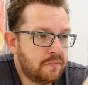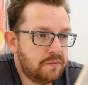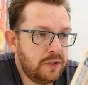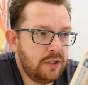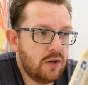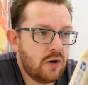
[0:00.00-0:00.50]

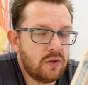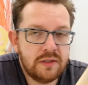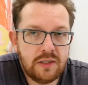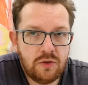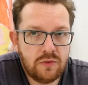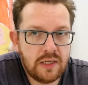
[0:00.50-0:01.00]
beyond
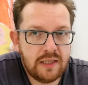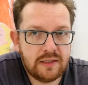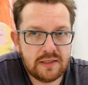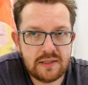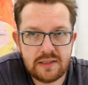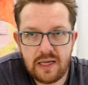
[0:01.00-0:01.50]
the
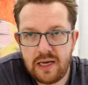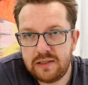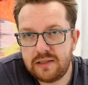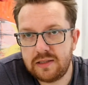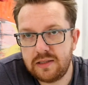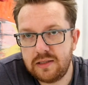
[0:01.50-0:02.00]
United
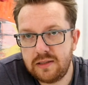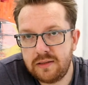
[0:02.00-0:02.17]
States,